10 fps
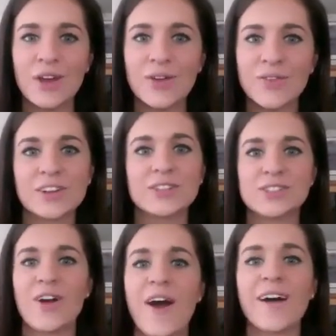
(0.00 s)

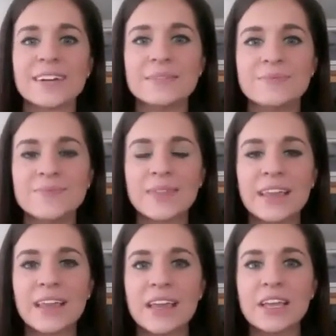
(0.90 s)
first talk.
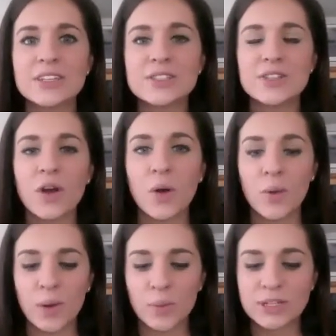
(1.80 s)

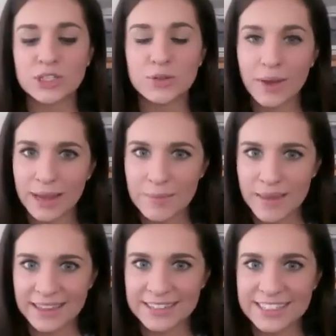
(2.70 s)
So we do
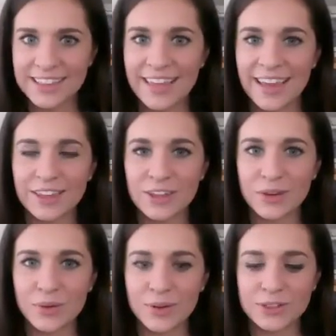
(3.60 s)
recommend that
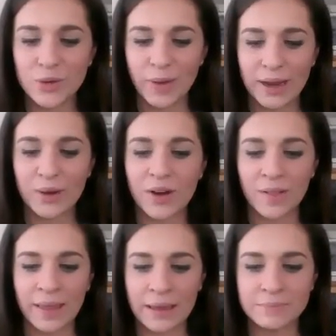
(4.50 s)
you join
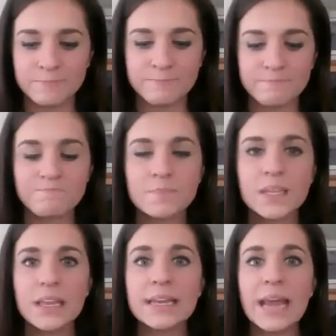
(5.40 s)
early.
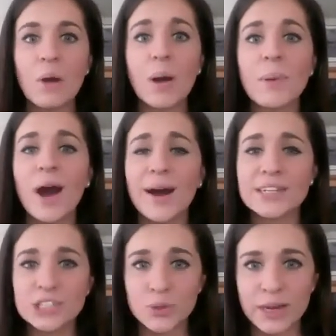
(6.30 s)
Now,
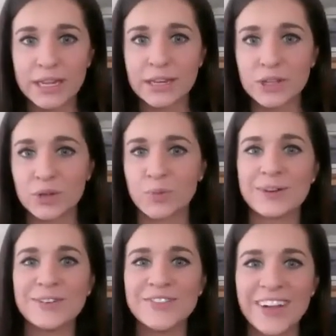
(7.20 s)
upon joining, you
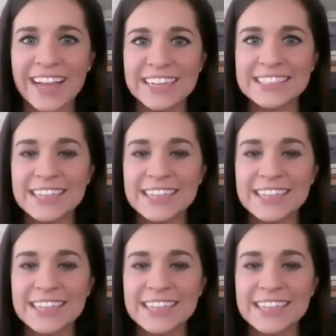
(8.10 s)
will find